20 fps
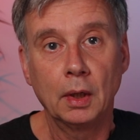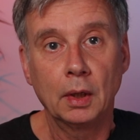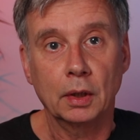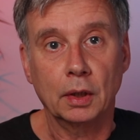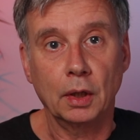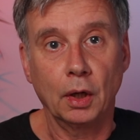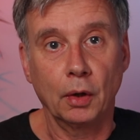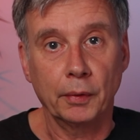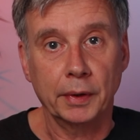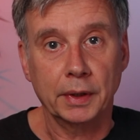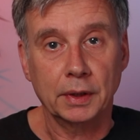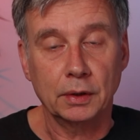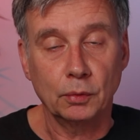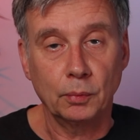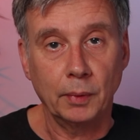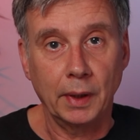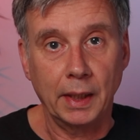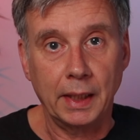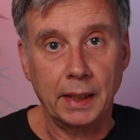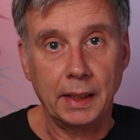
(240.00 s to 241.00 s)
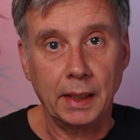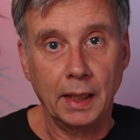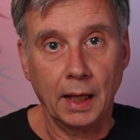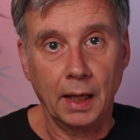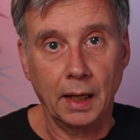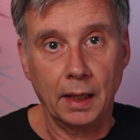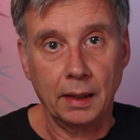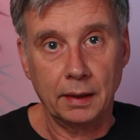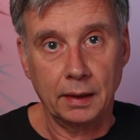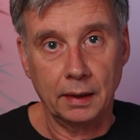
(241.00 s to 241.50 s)
going the way
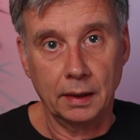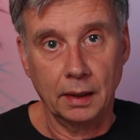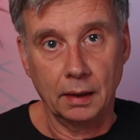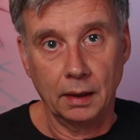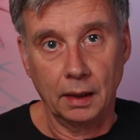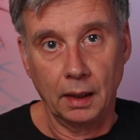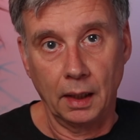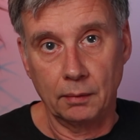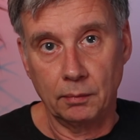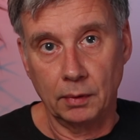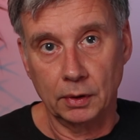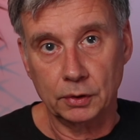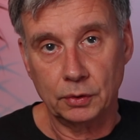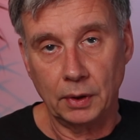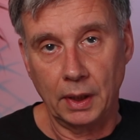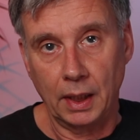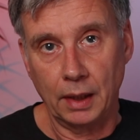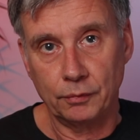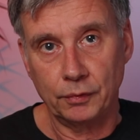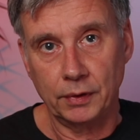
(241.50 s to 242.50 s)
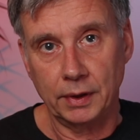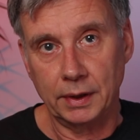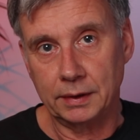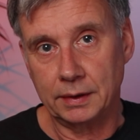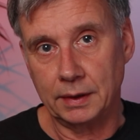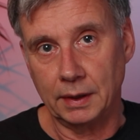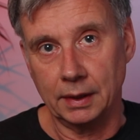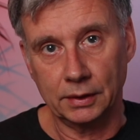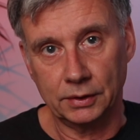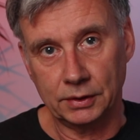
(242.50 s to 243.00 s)
I want to have
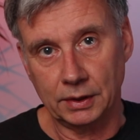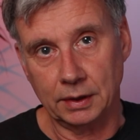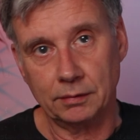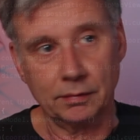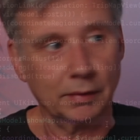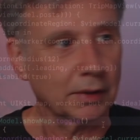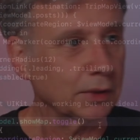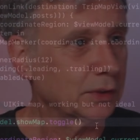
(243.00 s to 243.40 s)
it, etc.